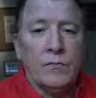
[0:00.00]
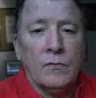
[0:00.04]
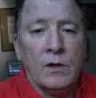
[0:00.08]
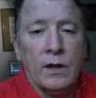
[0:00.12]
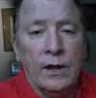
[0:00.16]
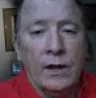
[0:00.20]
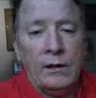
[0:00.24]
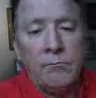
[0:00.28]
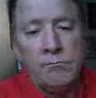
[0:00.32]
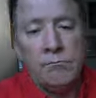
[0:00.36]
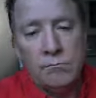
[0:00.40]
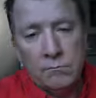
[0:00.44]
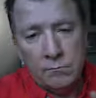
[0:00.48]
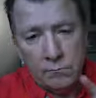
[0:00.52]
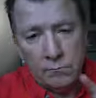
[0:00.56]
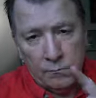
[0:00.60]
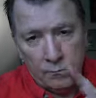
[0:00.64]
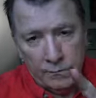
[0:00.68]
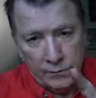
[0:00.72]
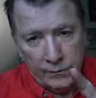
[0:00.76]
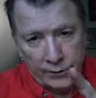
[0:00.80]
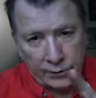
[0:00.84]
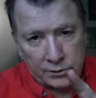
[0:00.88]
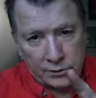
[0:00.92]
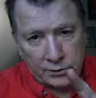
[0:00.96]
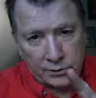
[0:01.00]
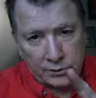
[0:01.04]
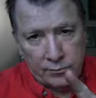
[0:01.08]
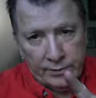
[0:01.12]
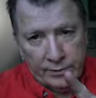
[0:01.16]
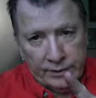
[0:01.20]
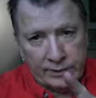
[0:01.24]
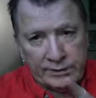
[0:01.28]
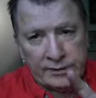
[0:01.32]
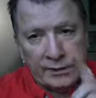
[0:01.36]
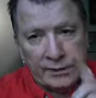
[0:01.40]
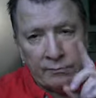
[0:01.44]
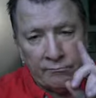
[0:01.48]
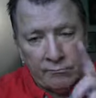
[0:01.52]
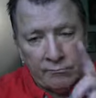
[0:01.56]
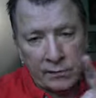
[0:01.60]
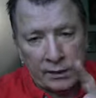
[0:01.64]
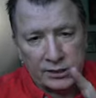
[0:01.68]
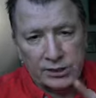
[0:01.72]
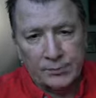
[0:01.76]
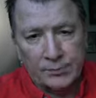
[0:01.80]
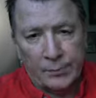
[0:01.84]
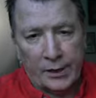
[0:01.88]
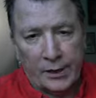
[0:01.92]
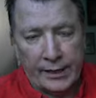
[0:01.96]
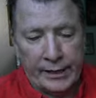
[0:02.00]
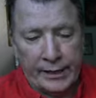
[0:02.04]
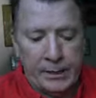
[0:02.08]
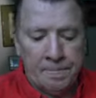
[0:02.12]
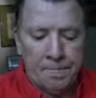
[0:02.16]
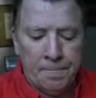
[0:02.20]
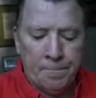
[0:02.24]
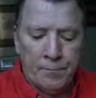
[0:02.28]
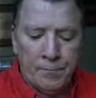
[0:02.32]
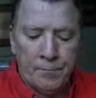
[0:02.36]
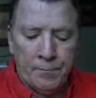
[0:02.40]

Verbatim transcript: Okay, there's a reason. I'll explain it.